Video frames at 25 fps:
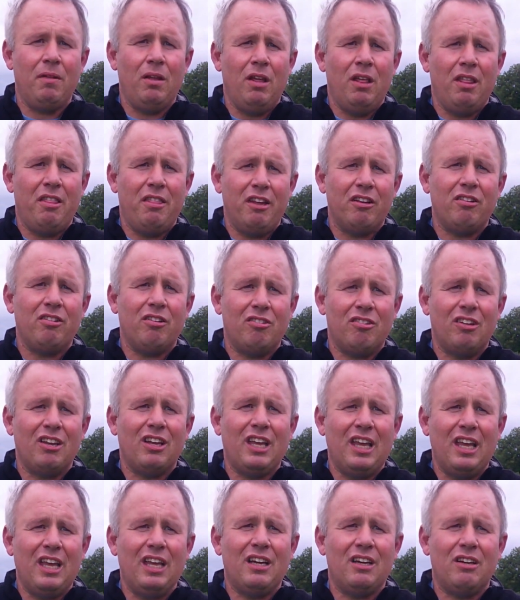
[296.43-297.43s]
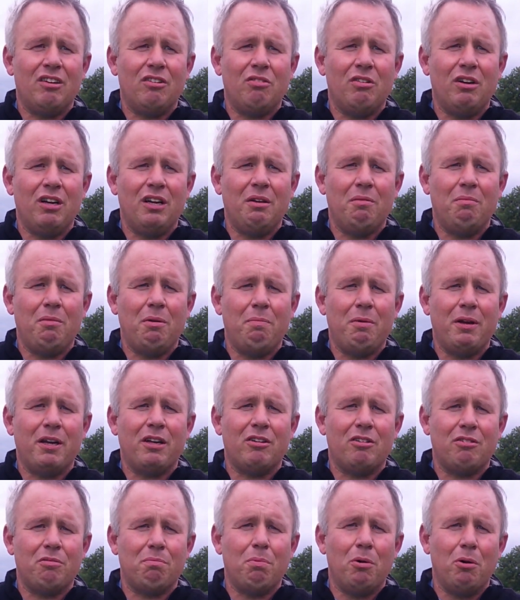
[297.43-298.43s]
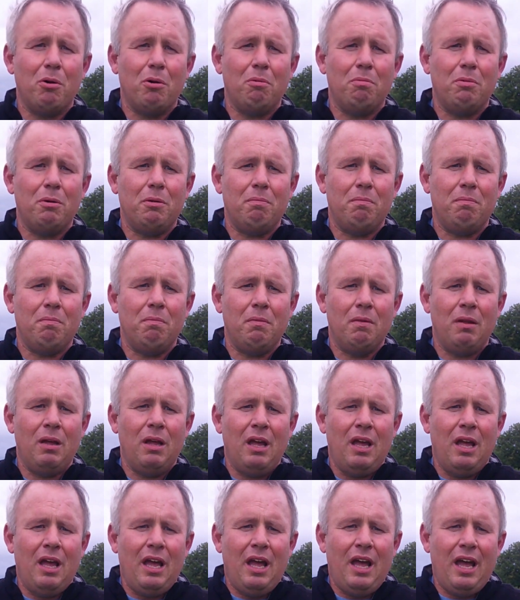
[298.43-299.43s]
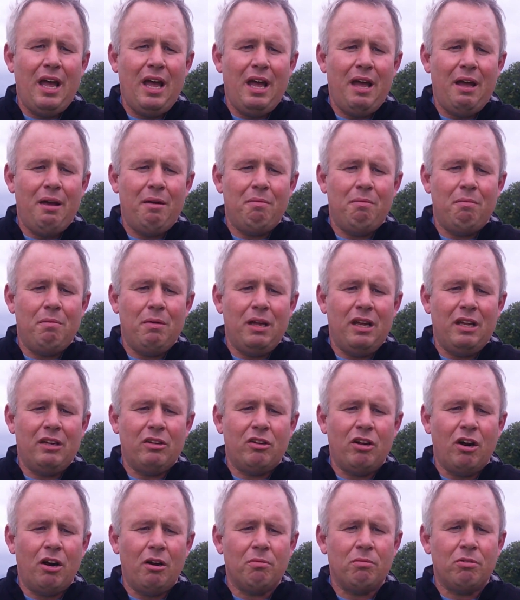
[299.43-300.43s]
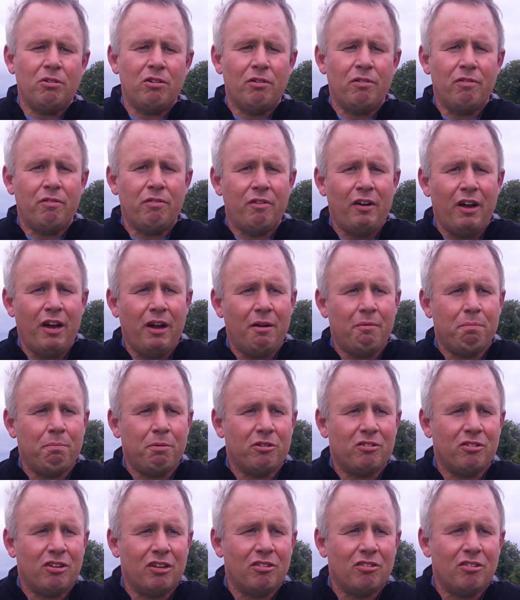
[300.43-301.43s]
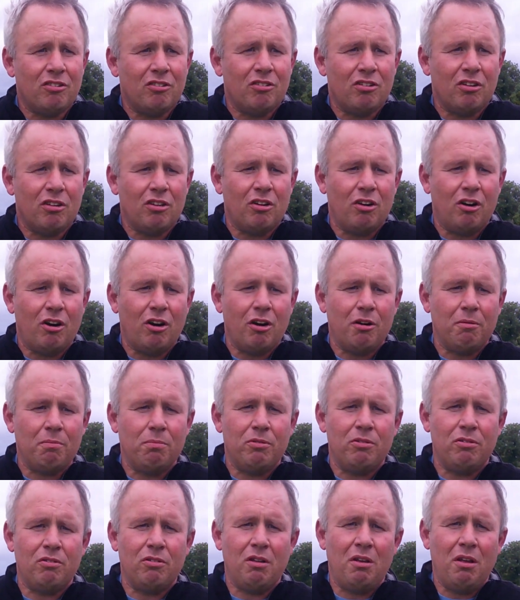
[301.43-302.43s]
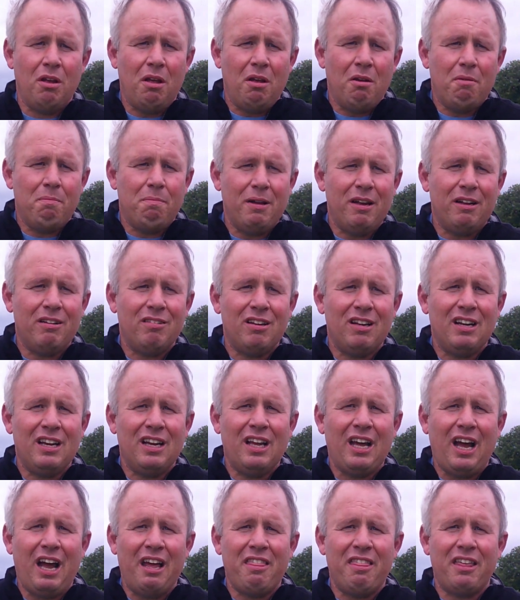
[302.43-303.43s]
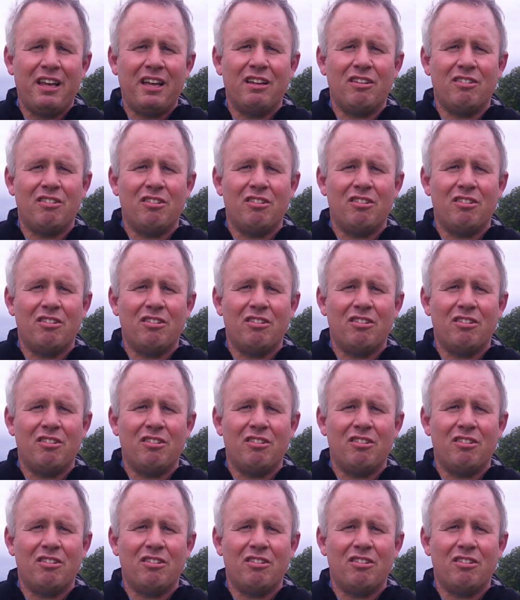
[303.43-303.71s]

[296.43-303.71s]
Thistles again is really my biggest problem. In terms of persistence of the herbs, basically I think it's